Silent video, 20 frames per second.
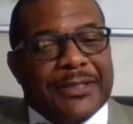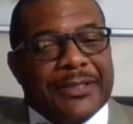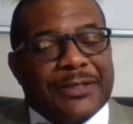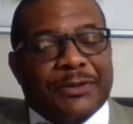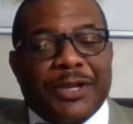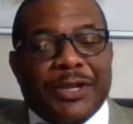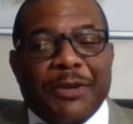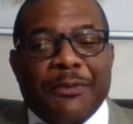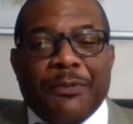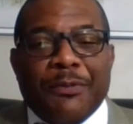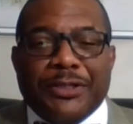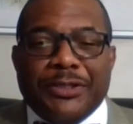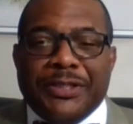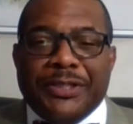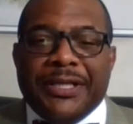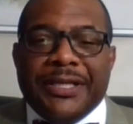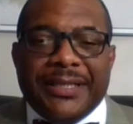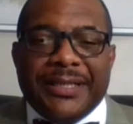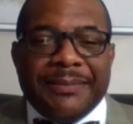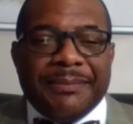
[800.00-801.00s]
So then once
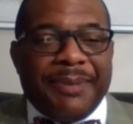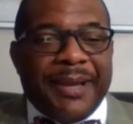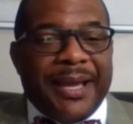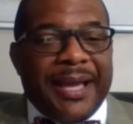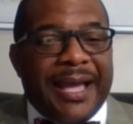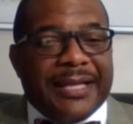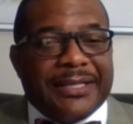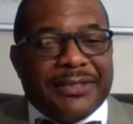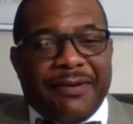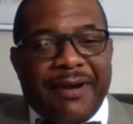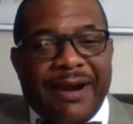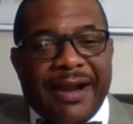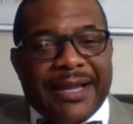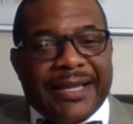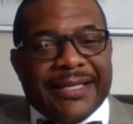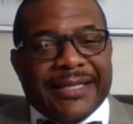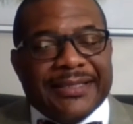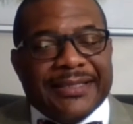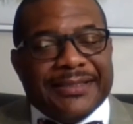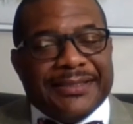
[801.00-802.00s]
you get the pads
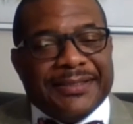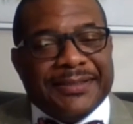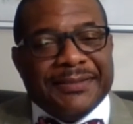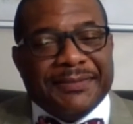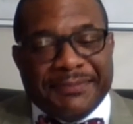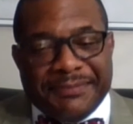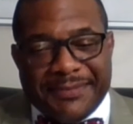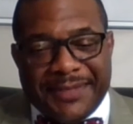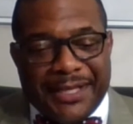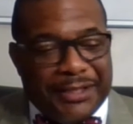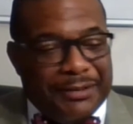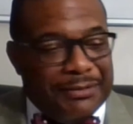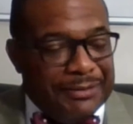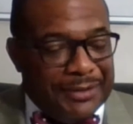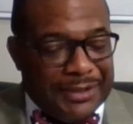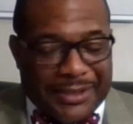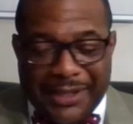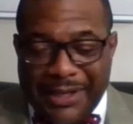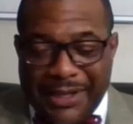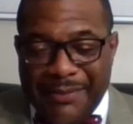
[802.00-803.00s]
cracking and you
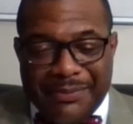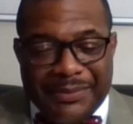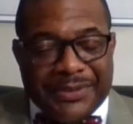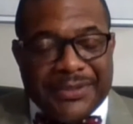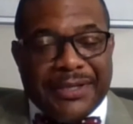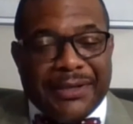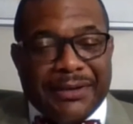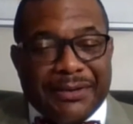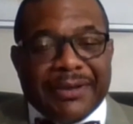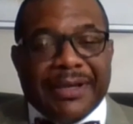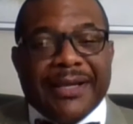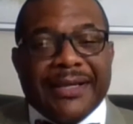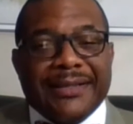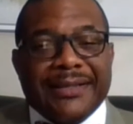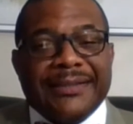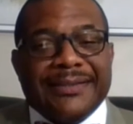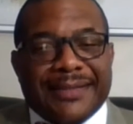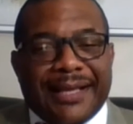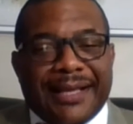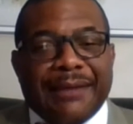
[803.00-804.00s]
look up and you say, okay,
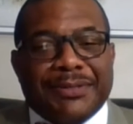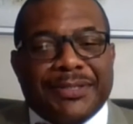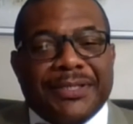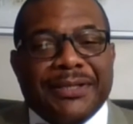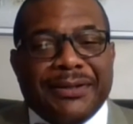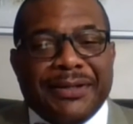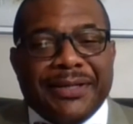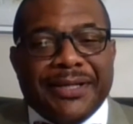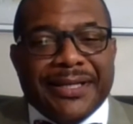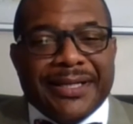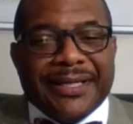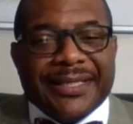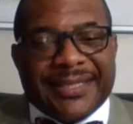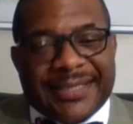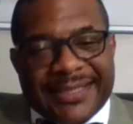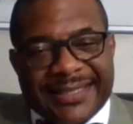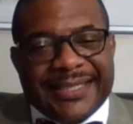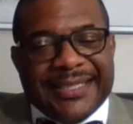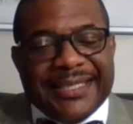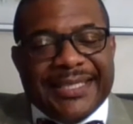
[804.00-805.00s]
I'm still here.
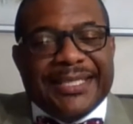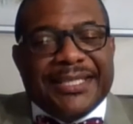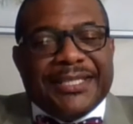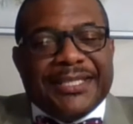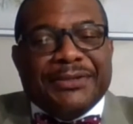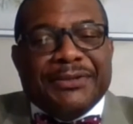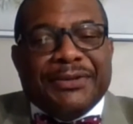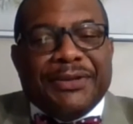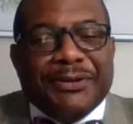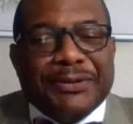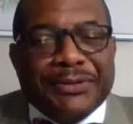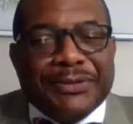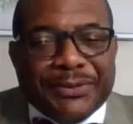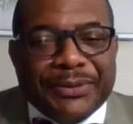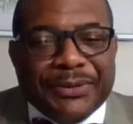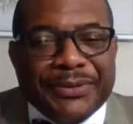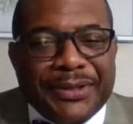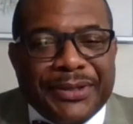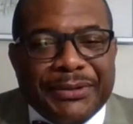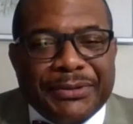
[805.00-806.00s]
So
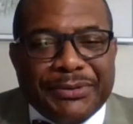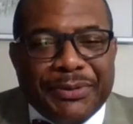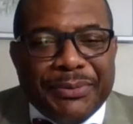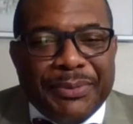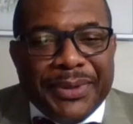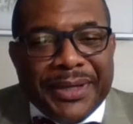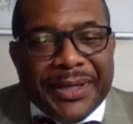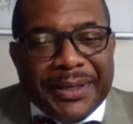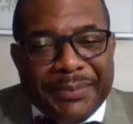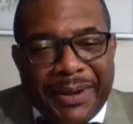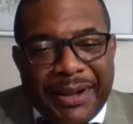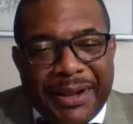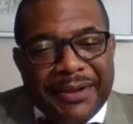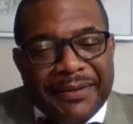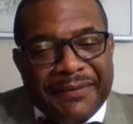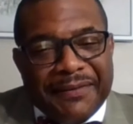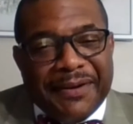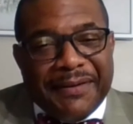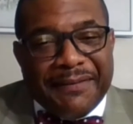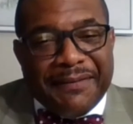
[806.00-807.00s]
those were big.
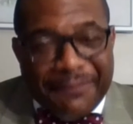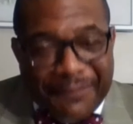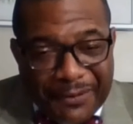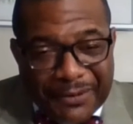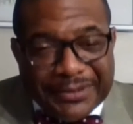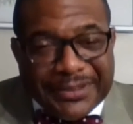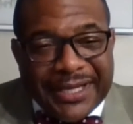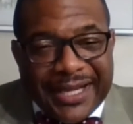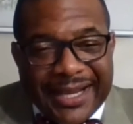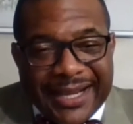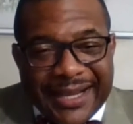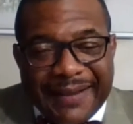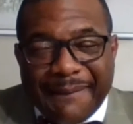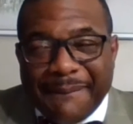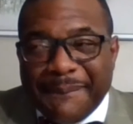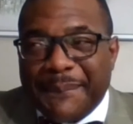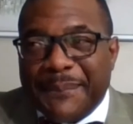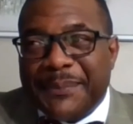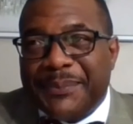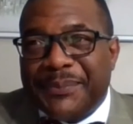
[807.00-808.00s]
Probably the very first
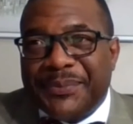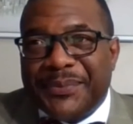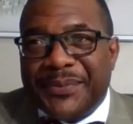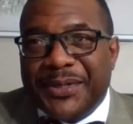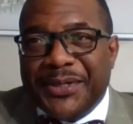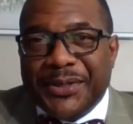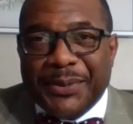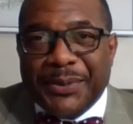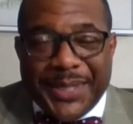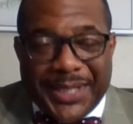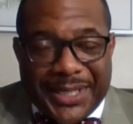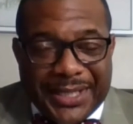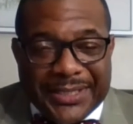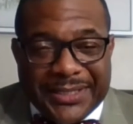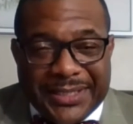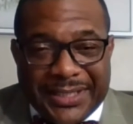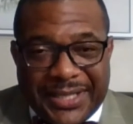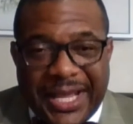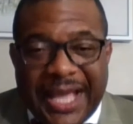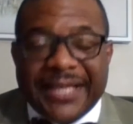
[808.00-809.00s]
game,
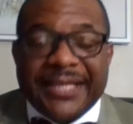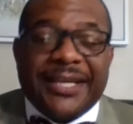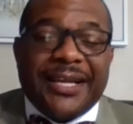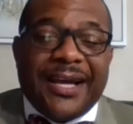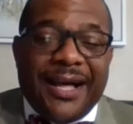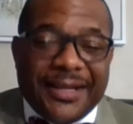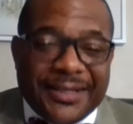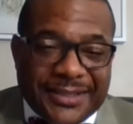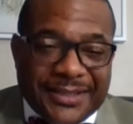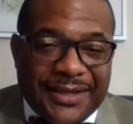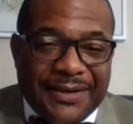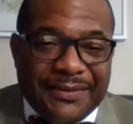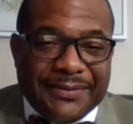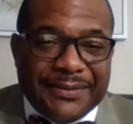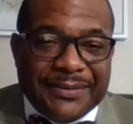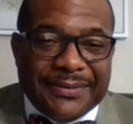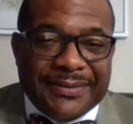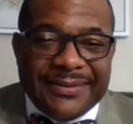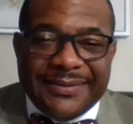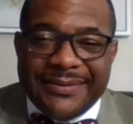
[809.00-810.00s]
because it's at the college
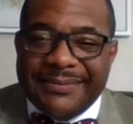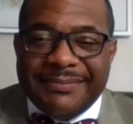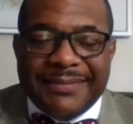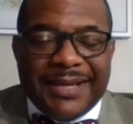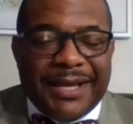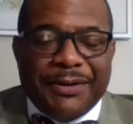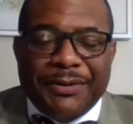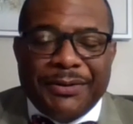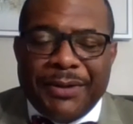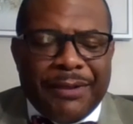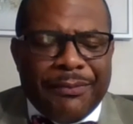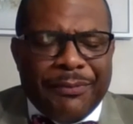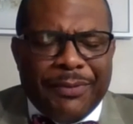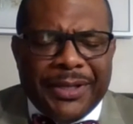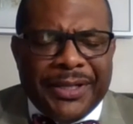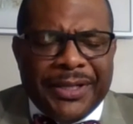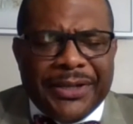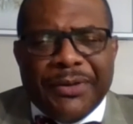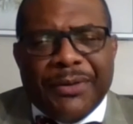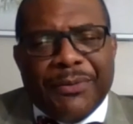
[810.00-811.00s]
level, not
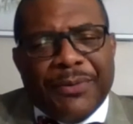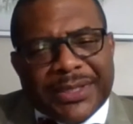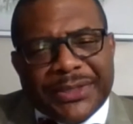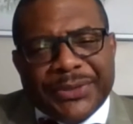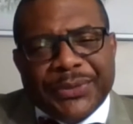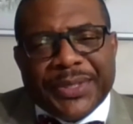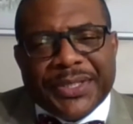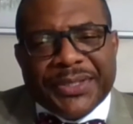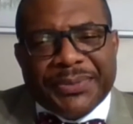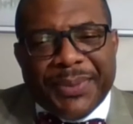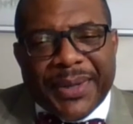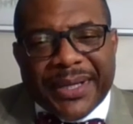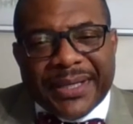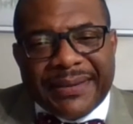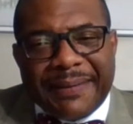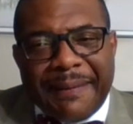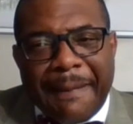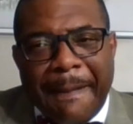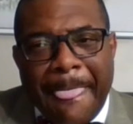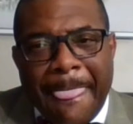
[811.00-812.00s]
really knowing what to
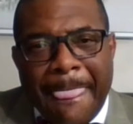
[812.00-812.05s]
expect.